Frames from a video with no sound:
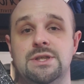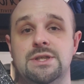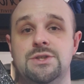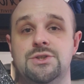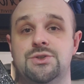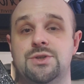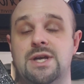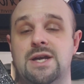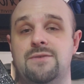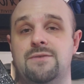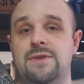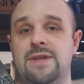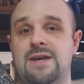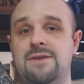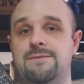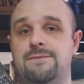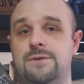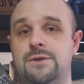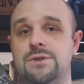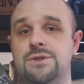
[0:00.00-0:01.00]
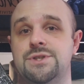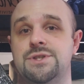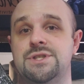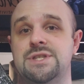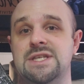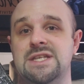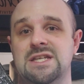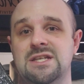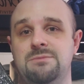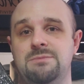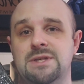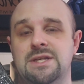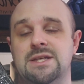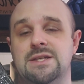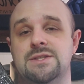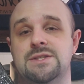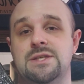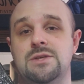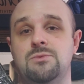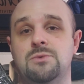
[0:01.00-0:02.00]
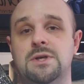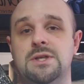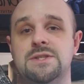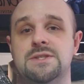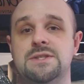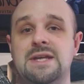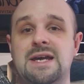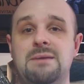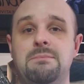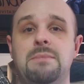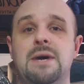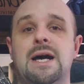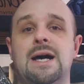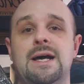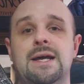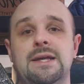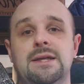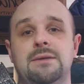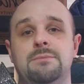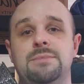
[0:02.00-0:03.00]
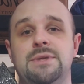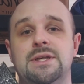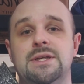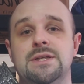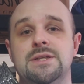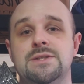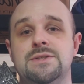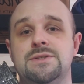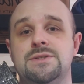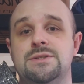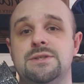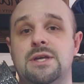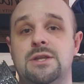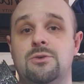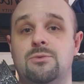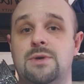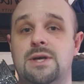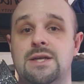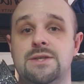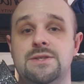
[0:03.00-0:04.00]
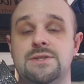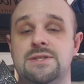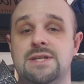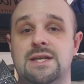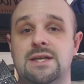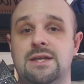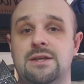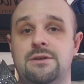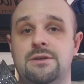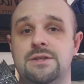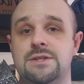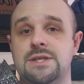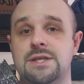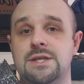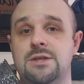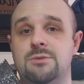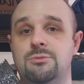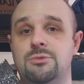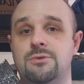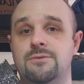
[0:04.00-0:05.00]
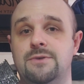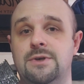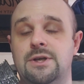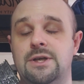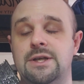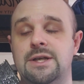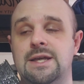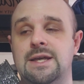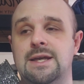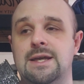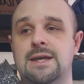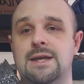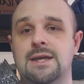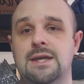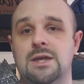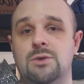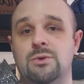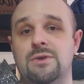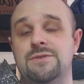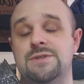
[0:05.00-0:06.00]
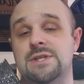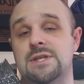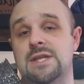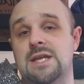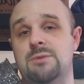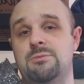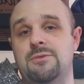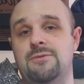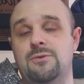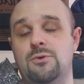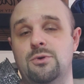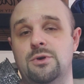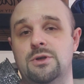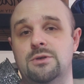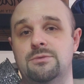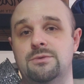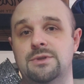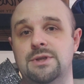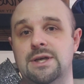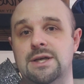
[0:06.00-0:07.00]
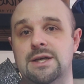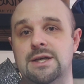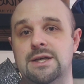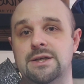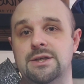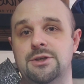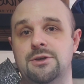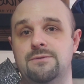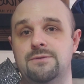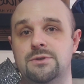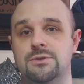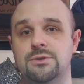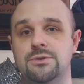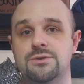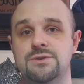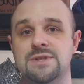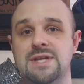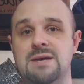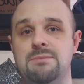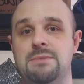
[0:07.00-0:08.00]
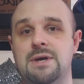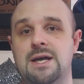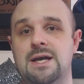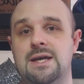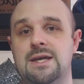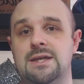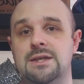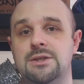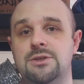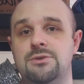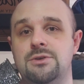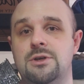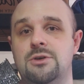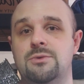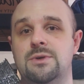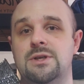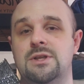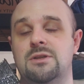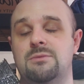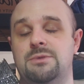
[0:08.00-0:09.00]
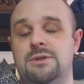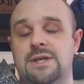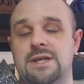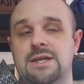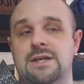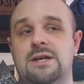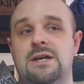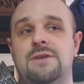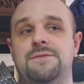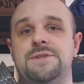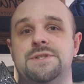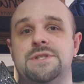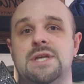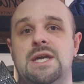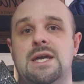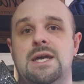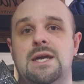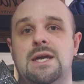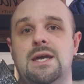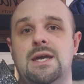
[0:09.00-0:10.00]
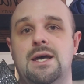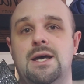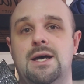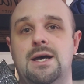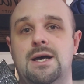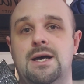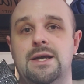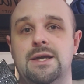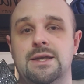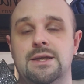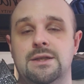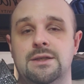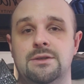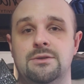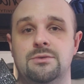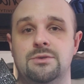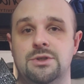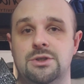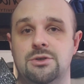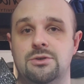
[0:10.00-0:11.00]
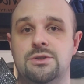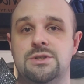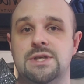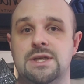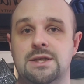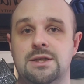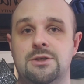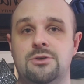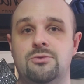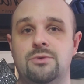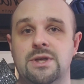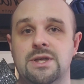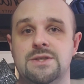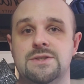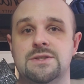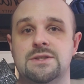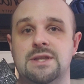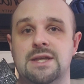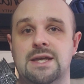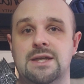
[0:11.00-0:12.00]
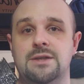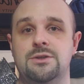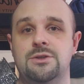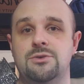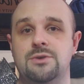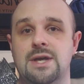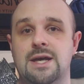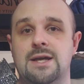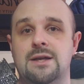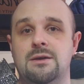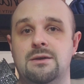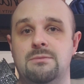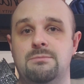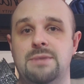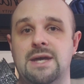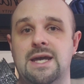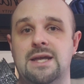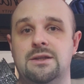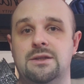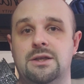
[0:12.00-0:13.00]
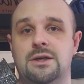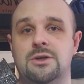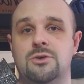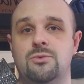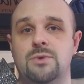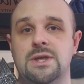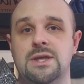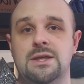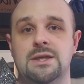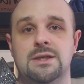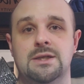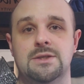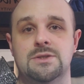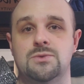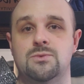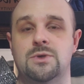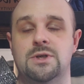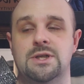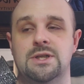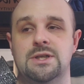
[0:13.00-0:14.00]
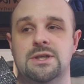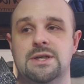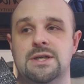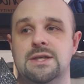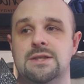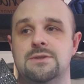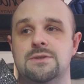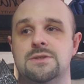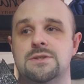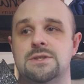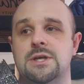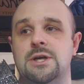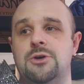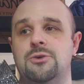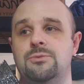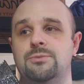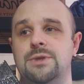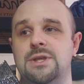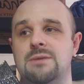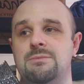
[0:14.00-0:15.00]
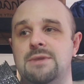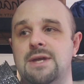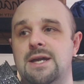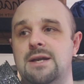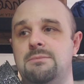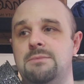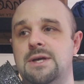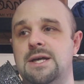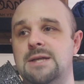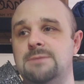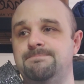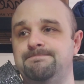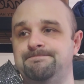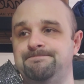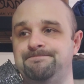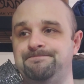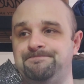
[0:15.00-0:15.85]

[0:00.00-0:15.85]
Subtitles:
He's trying for that first seed because he wants that bye, because otherwise he's not guaranteed to move on. And we've seen that before. If you lose that bye and you go into the playoffs, and you're taking a risk that you got a bad luck week and it's one and done. So keep that in mind.